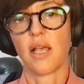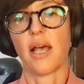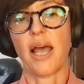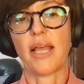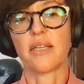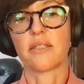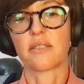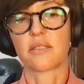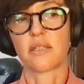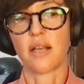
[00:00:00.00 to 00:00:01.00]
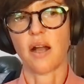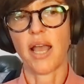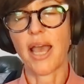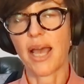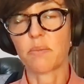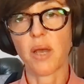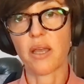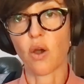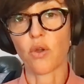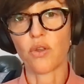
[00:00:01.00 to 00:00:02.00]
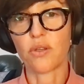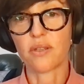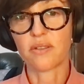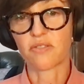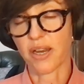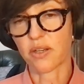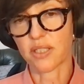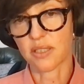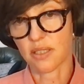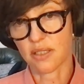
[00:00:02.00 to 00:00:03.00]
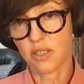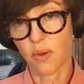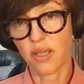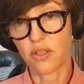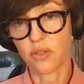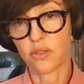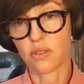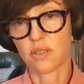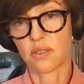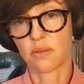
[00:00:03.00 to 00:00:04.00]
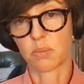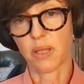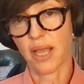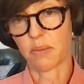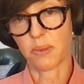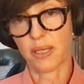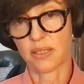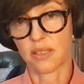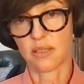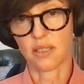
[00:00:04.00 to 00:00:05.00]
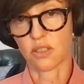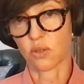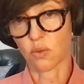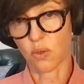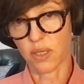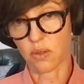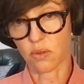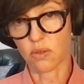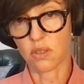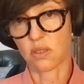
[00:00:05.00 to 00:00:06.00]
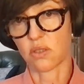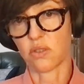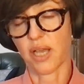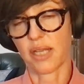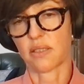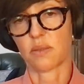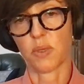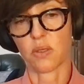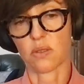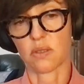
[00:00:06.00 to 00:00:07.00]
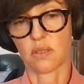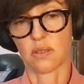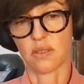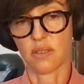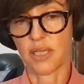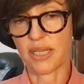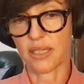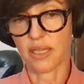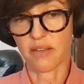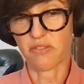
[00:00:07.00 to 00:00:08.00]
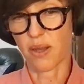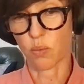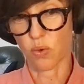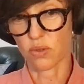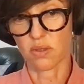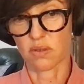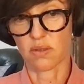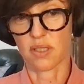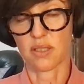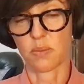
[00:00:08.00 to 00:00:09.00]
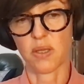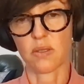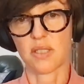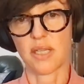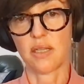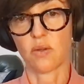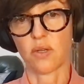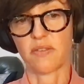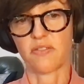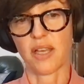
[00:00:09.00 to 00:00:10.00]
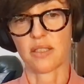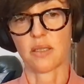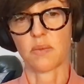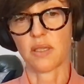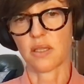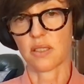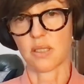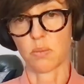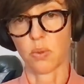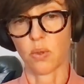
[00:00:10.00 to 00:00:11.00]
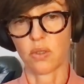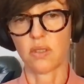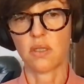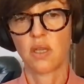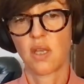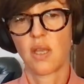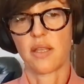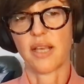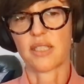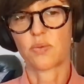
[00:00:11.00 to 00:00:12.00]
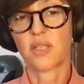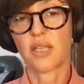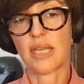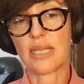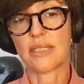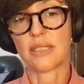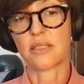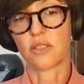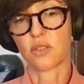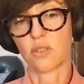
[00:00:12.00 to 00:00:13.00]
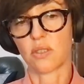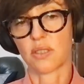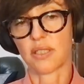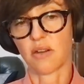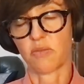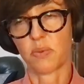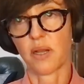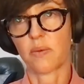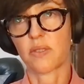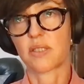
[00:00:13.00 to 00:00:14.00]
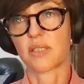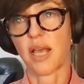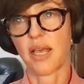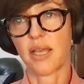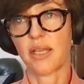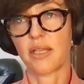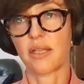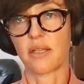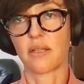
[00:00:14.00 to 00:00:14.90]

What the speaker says: And I add my own fragrances. So I use plant-based essential oils to add smells in if I want the smells in, or if that's something that's important. That's really easy to do yourself. But I would say